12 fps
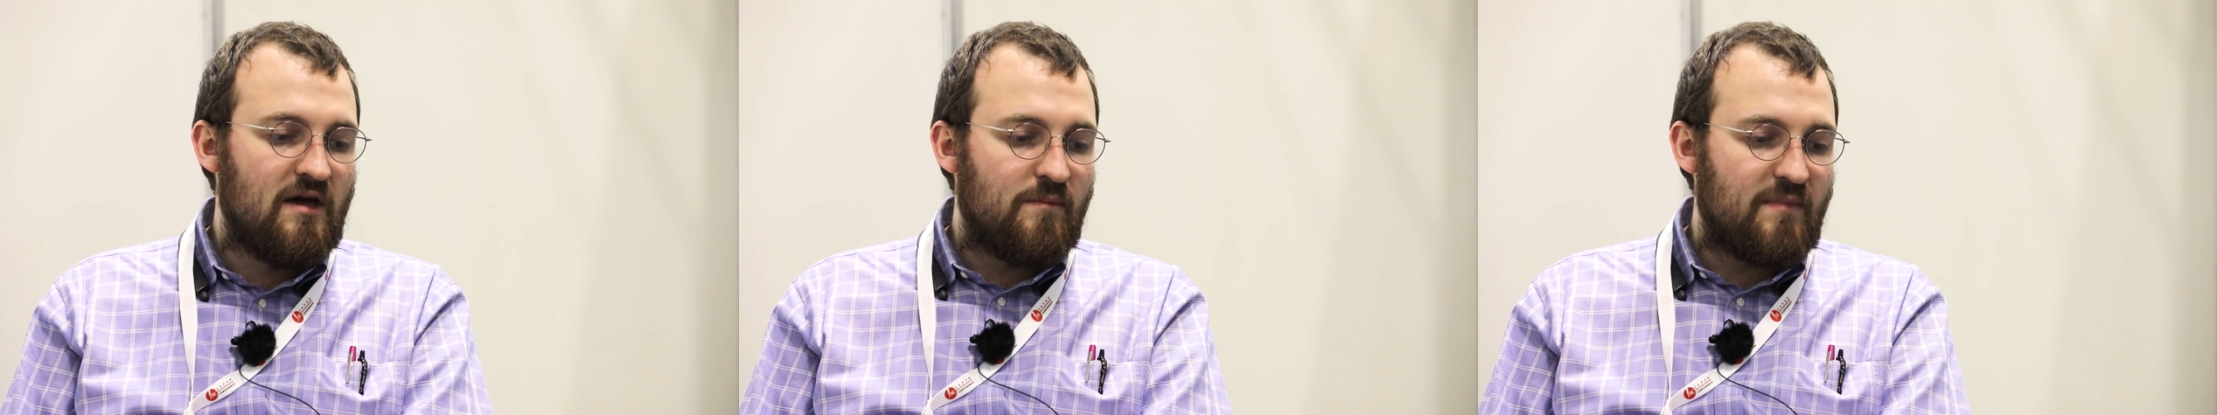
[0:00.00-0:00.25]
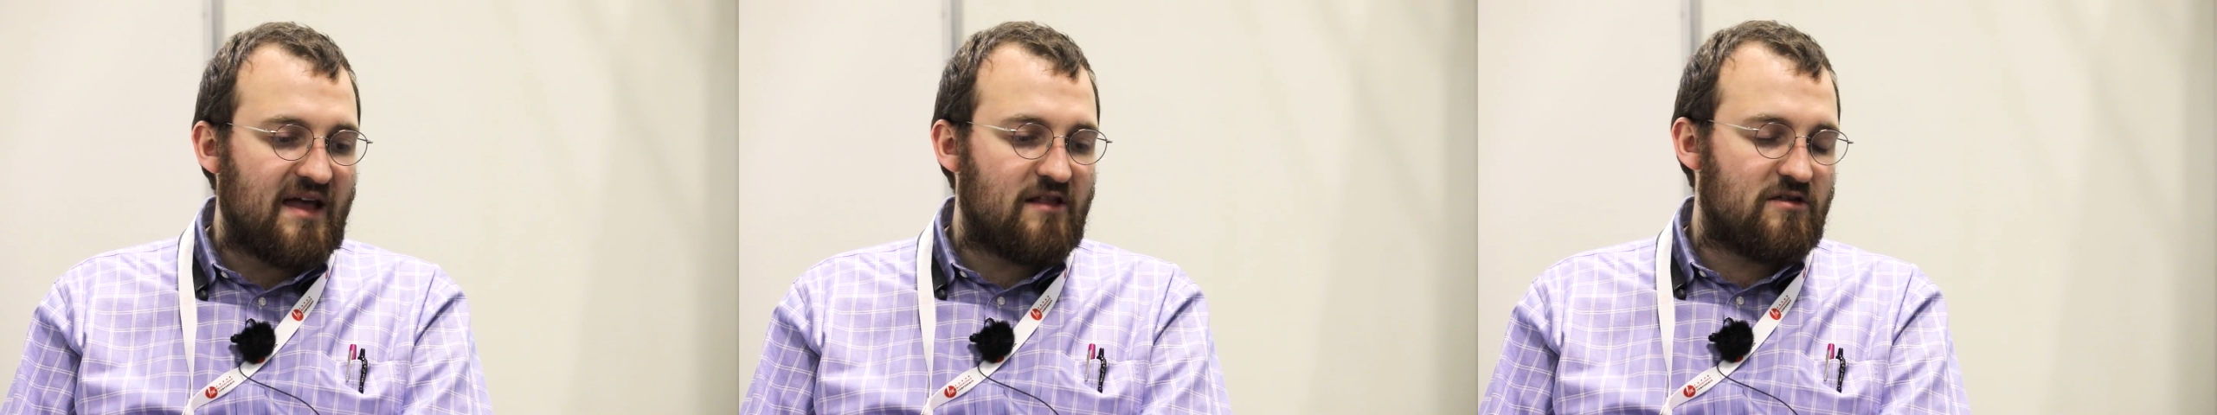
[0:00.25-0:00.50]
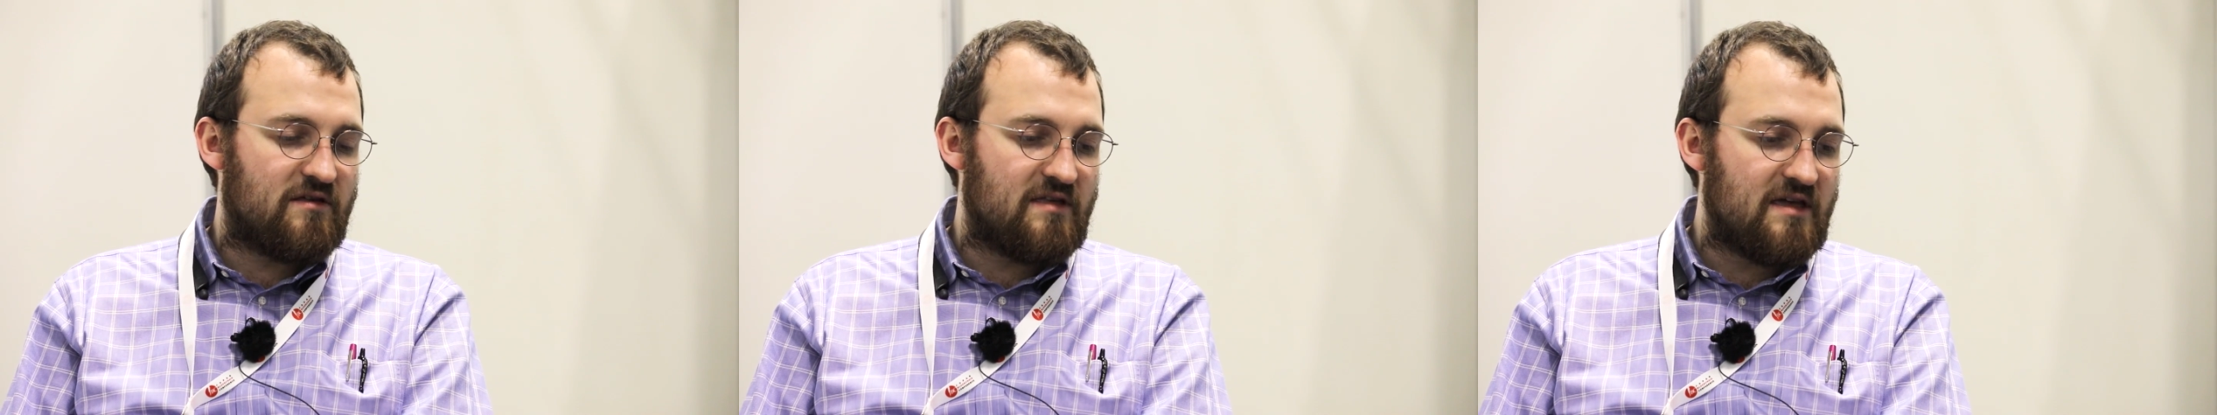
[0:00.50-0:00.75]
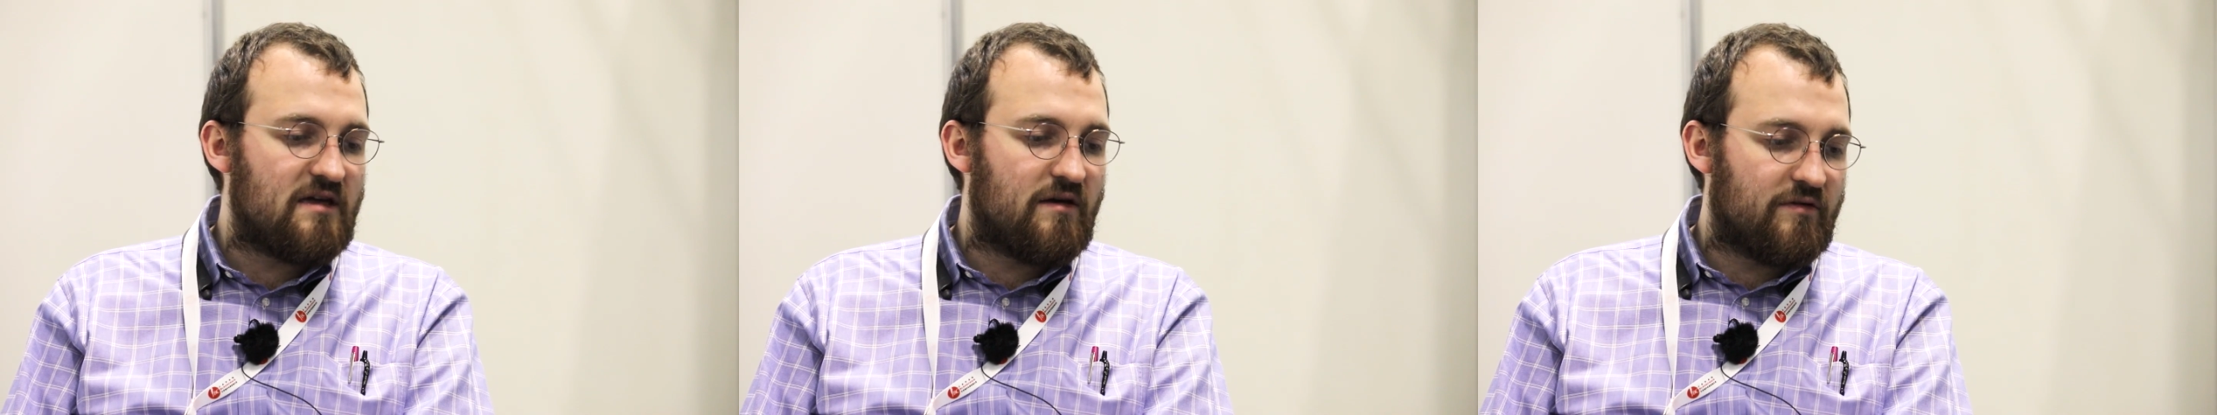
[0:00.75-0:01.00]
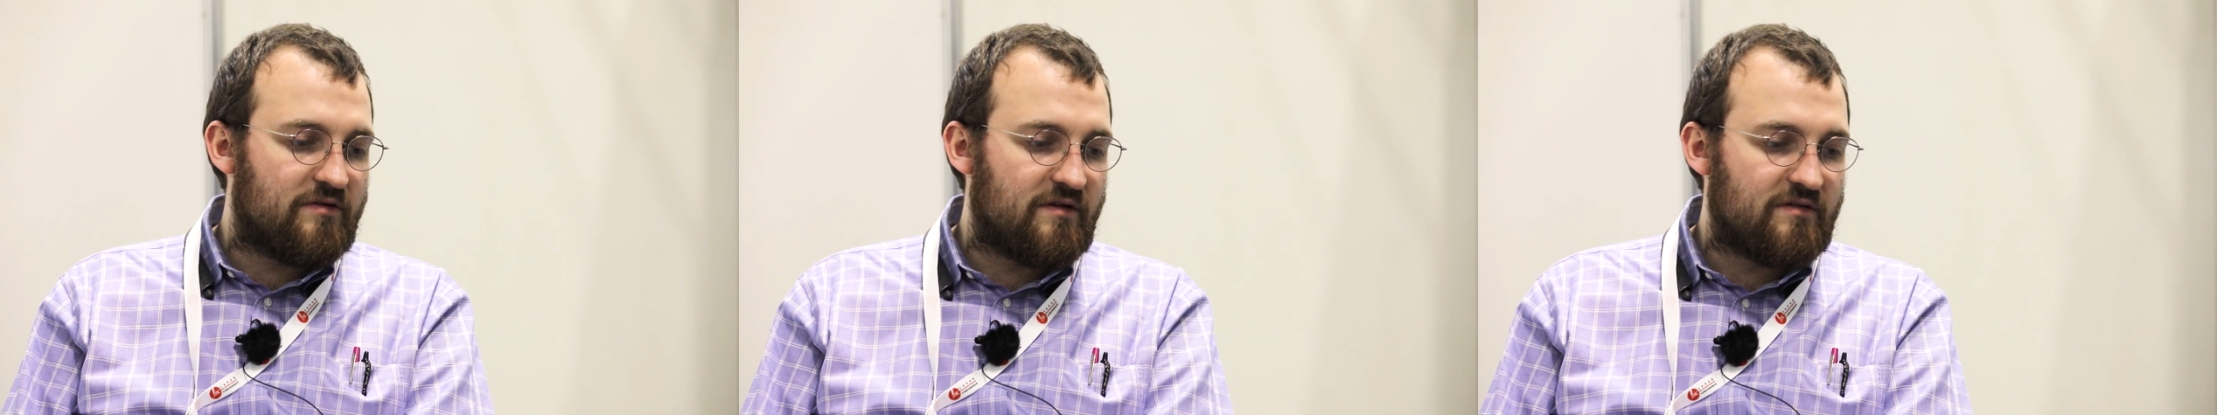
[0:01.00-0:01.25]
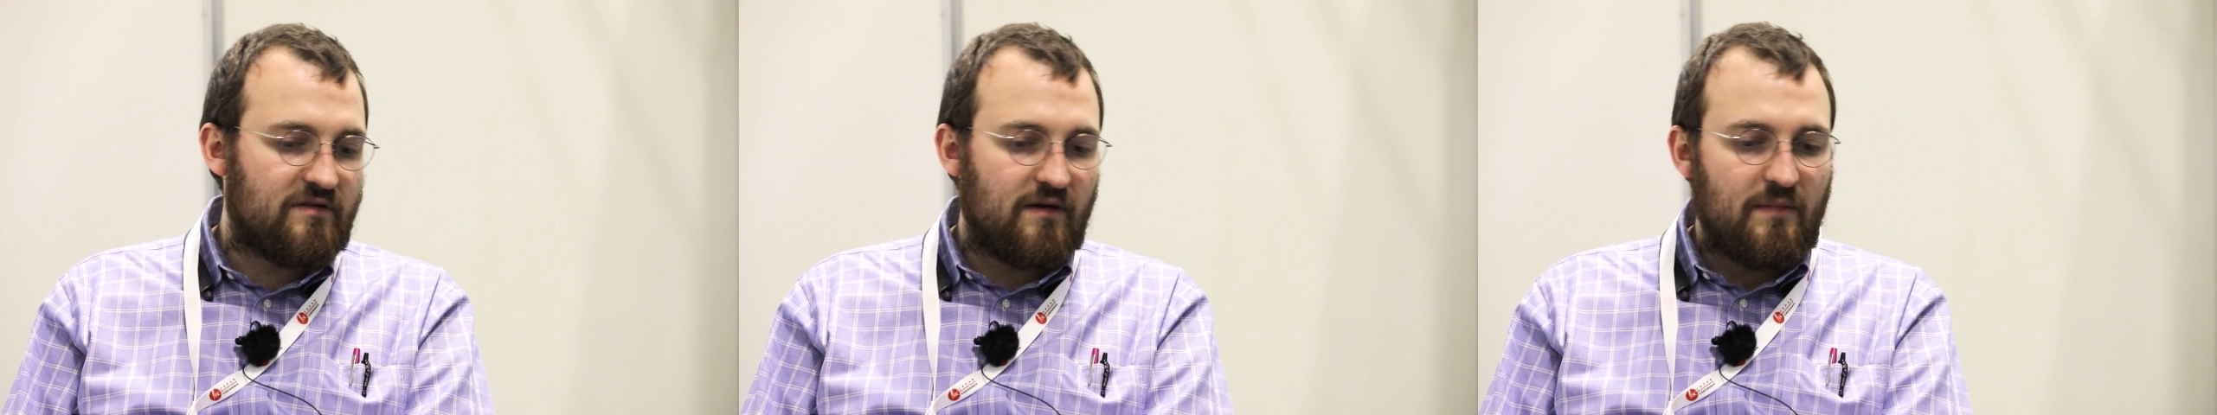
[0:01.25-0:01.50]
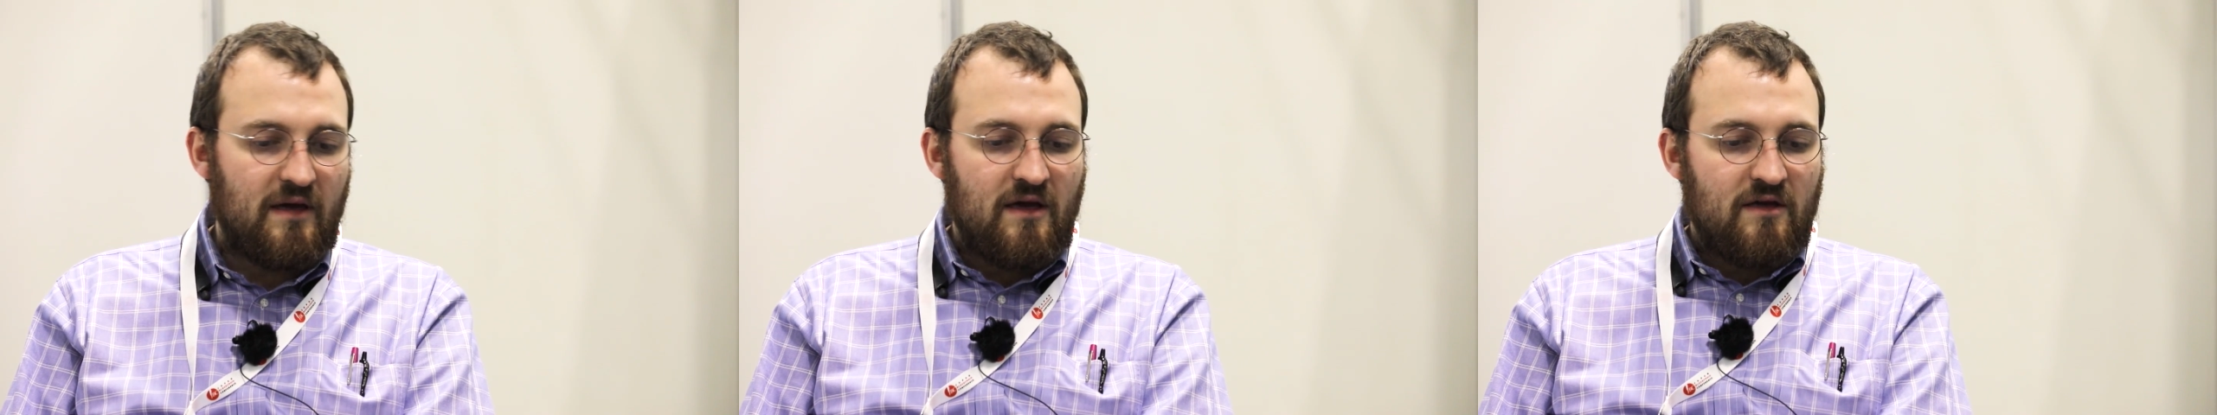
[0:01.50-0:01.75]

managing the ecosystem.